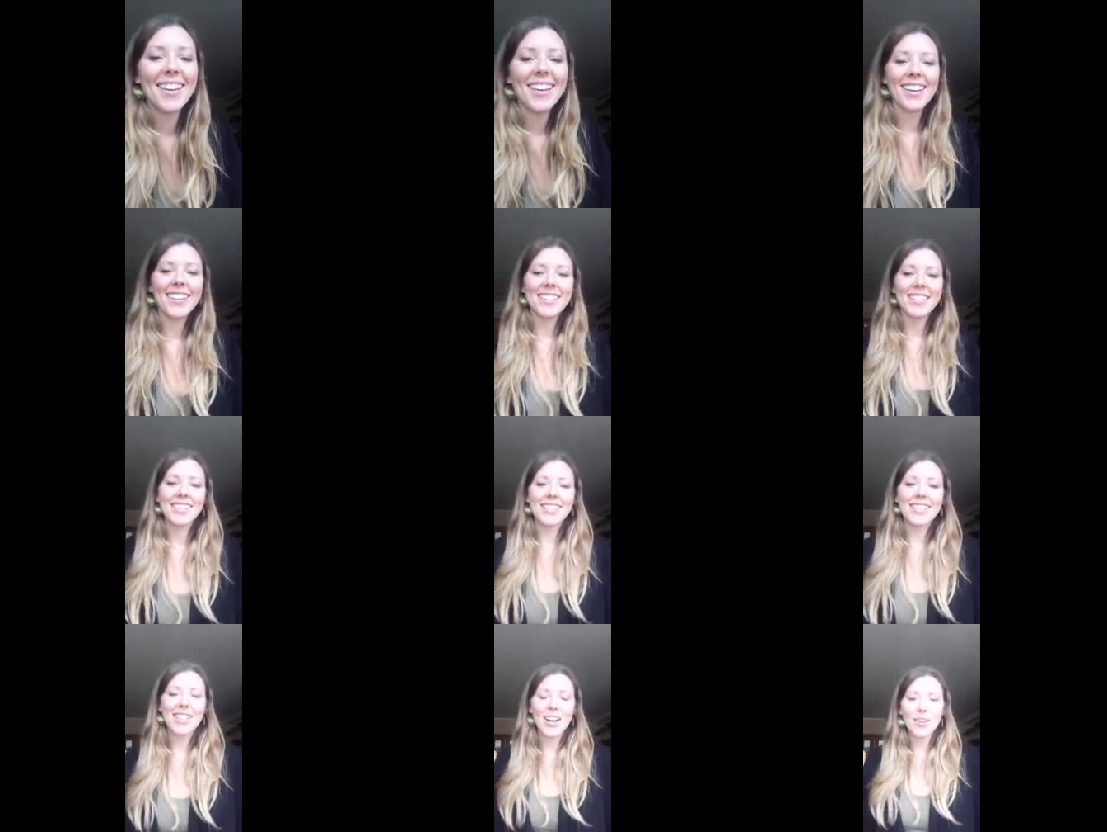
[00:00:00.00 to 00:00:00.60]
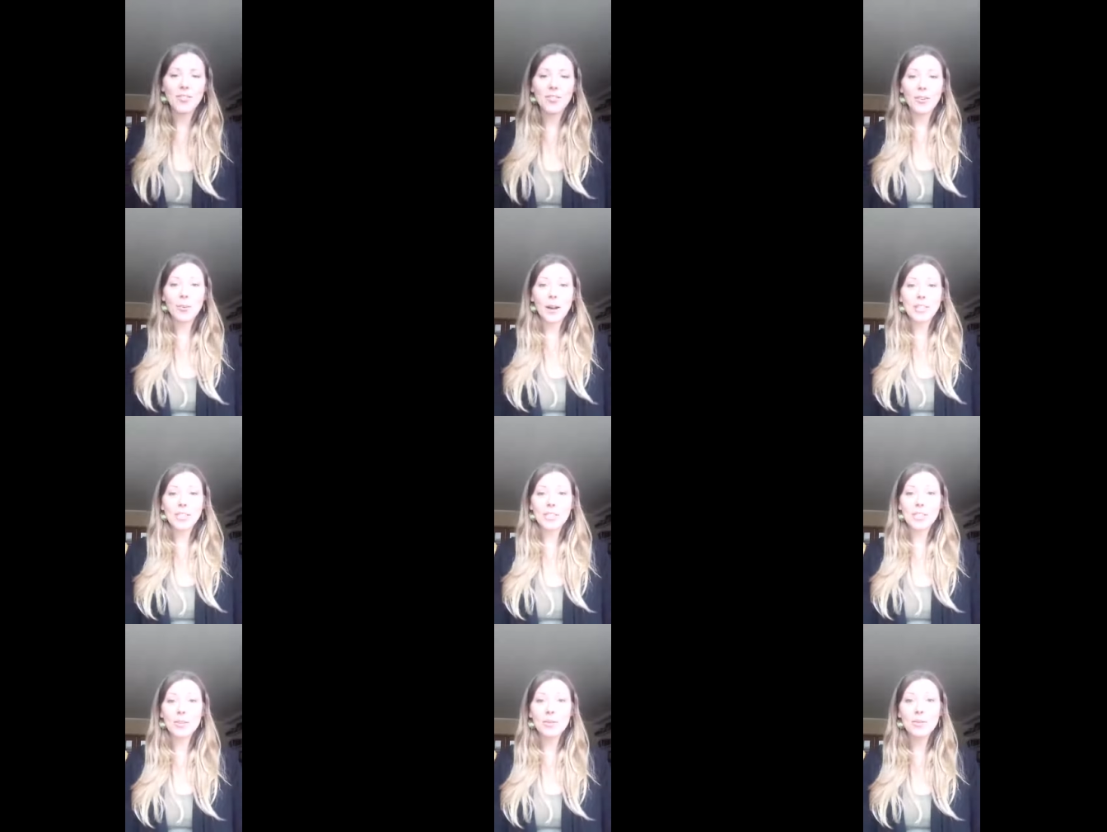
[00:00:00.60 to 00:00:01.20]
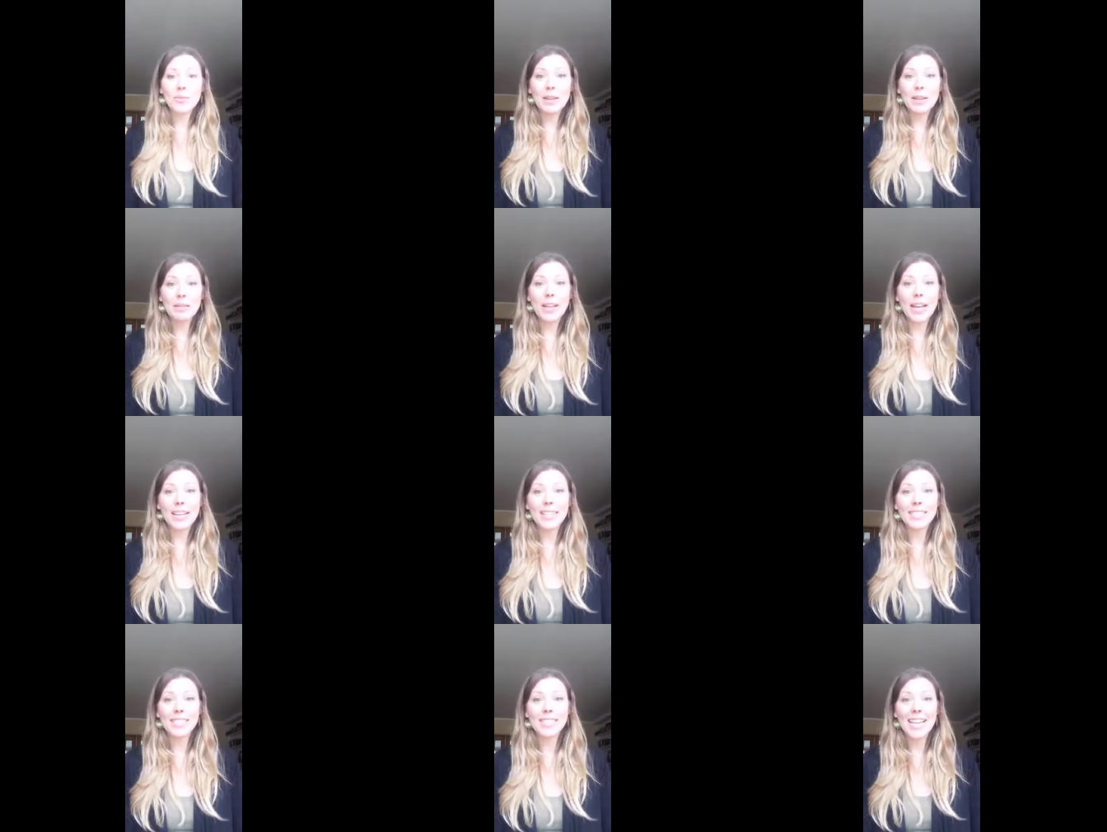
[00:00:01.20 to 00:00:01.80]
so if you're watching the
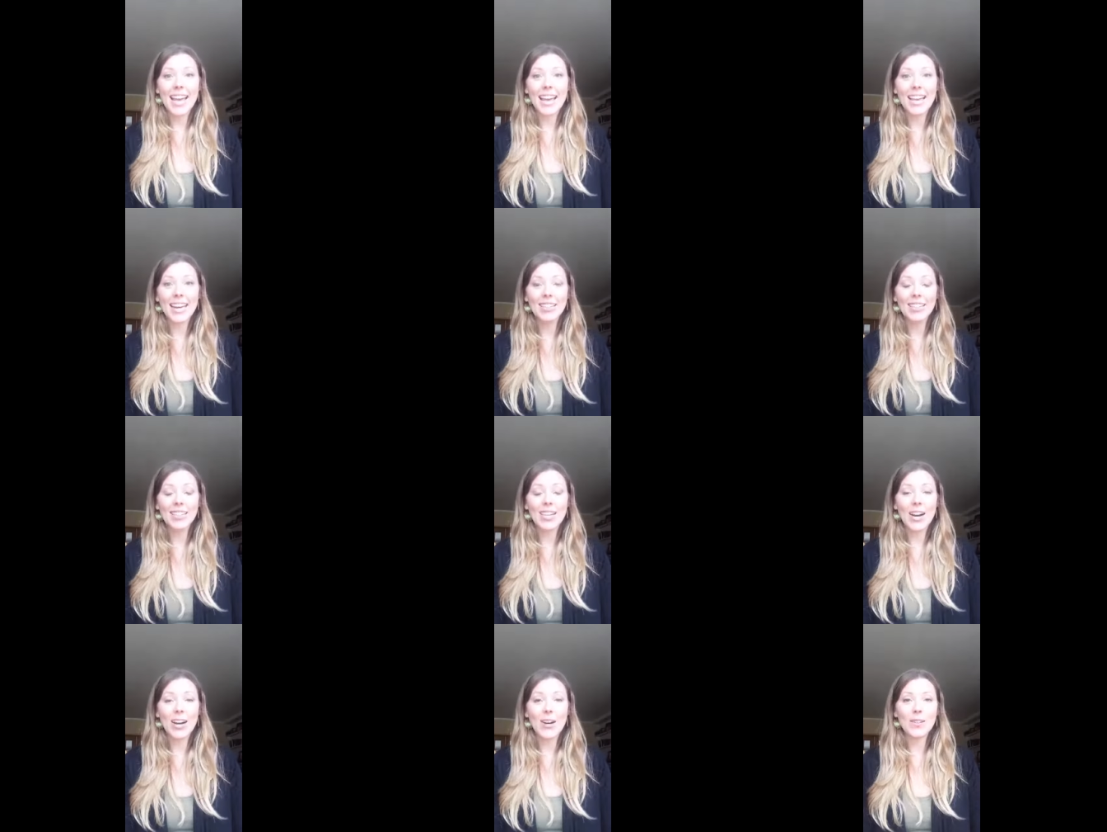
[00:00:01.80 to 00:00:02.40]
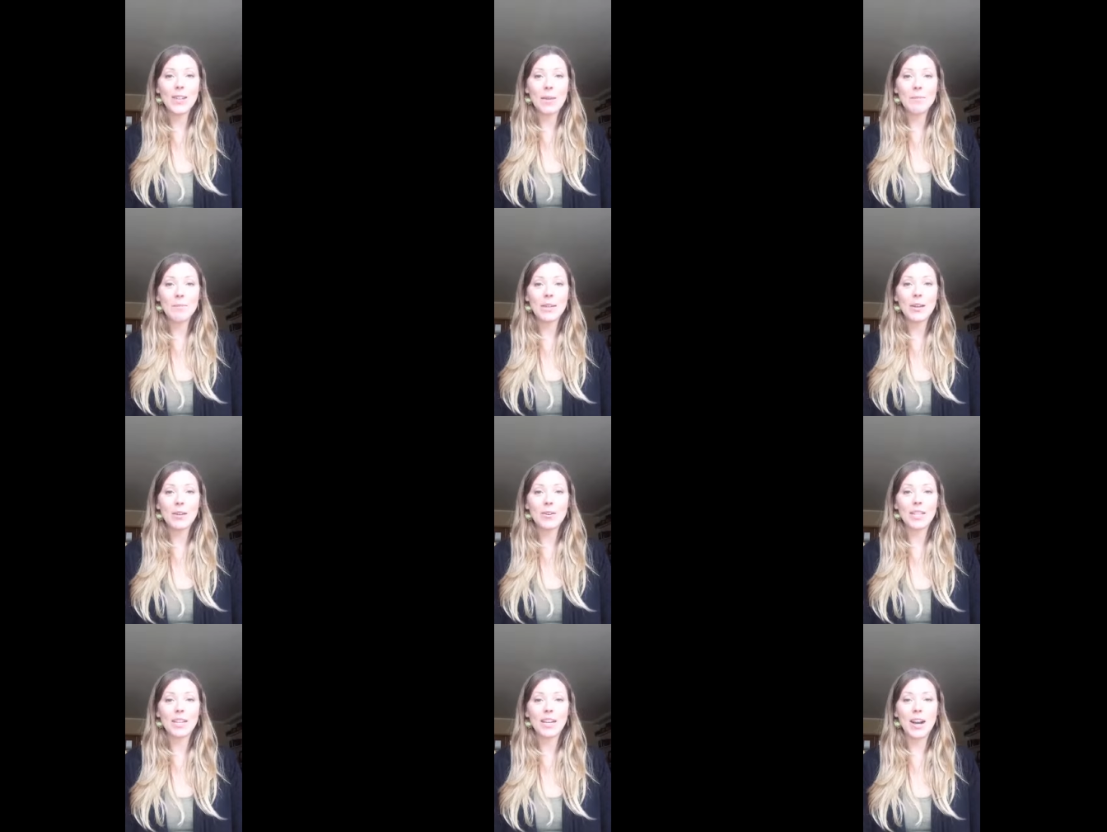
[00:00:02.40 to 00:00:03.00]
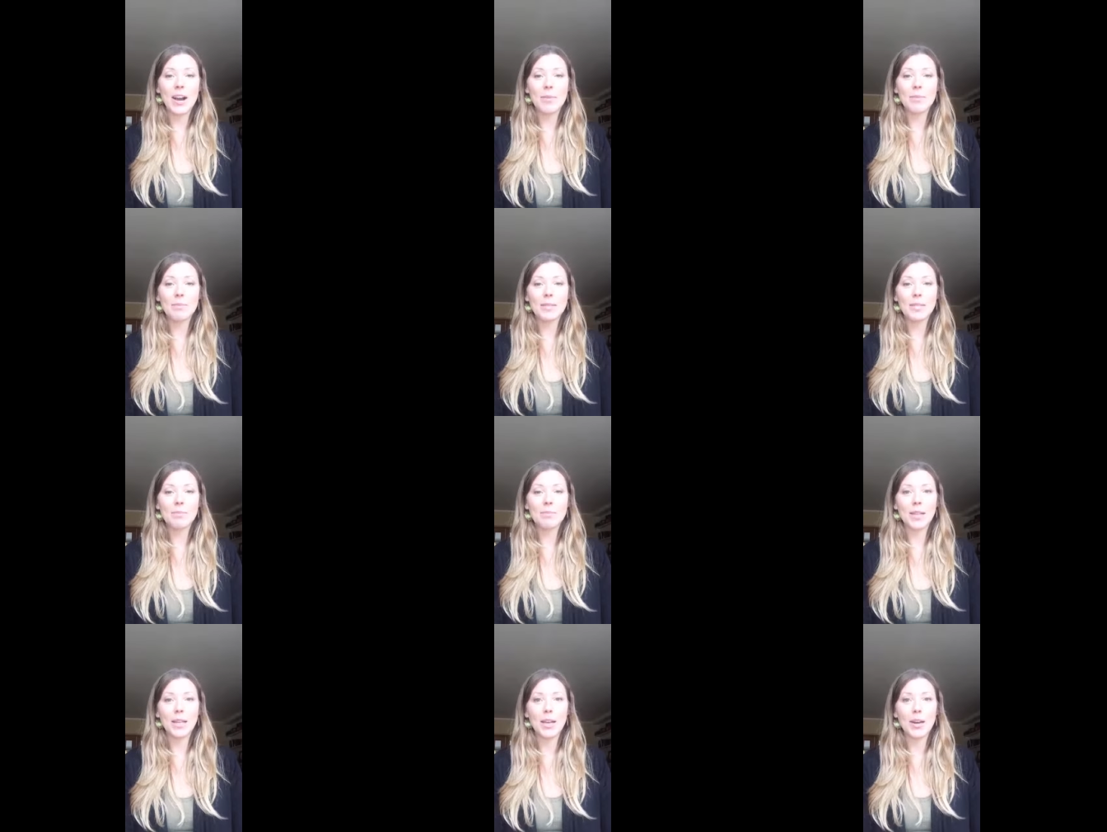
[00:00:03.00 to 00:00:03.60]
replay, say hello. Let me know in the comments
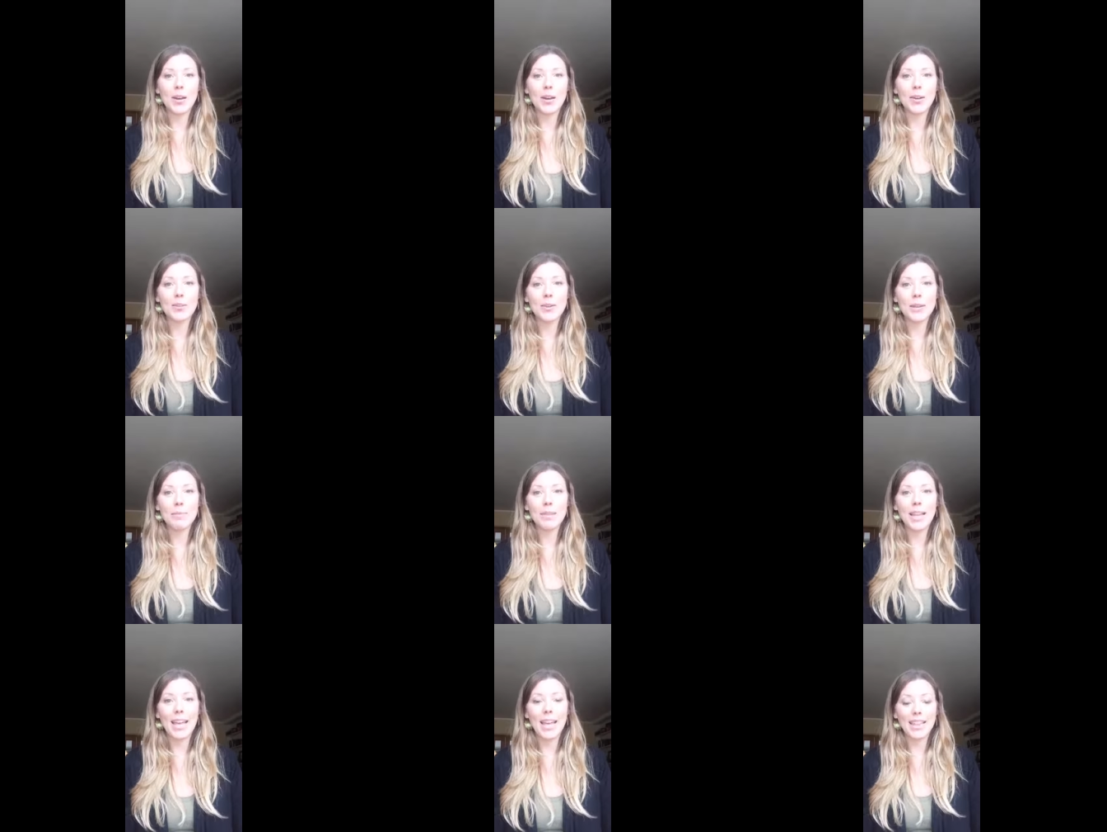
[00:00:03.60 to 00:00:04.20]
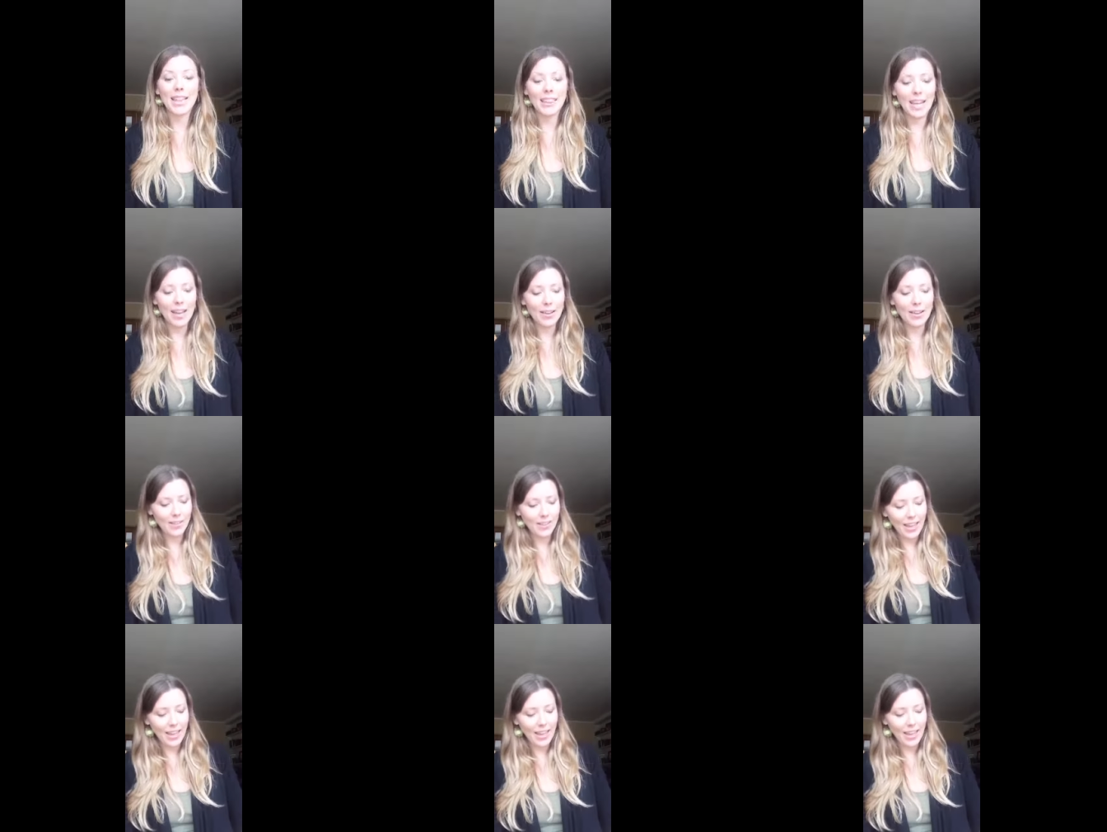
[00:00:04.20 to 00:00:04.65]
below. Replay love.